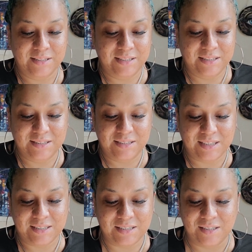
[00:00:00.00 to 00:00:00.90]
is
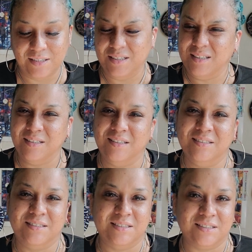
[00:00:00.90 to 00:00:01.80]
just, a, uh,
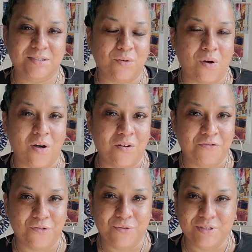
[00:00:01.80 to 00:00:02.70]
it's just so
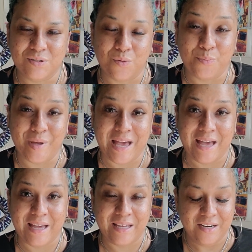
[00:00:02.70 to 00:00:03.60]
awful, it's so
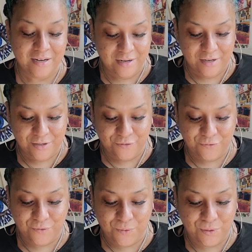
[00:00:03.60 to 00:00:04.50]
bad
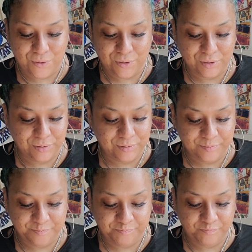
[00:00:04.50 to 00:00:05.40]
for
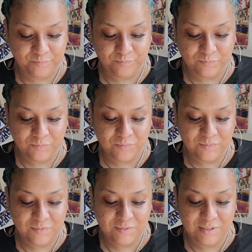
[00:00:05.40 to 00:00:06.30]

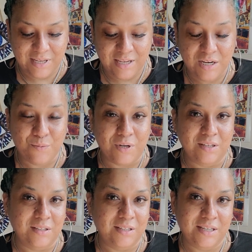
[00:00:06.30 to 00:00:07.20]

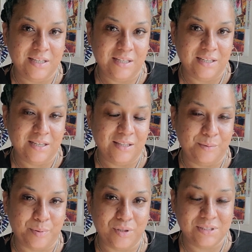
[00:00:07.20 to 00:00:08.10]
anyone in it and
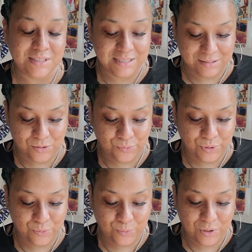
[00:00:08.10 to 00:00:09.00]
the person that's
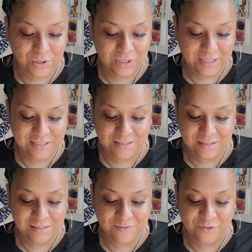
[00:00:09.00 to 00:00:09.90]
doing the work it's
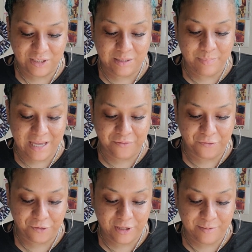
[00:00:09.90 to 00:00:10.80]
it's really bad
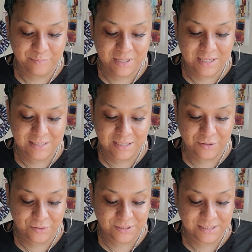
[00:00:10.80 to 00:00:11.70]
for them because it
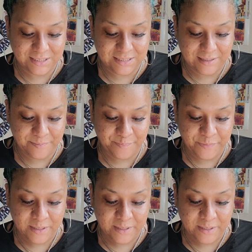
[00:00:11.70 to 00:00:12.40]
curses them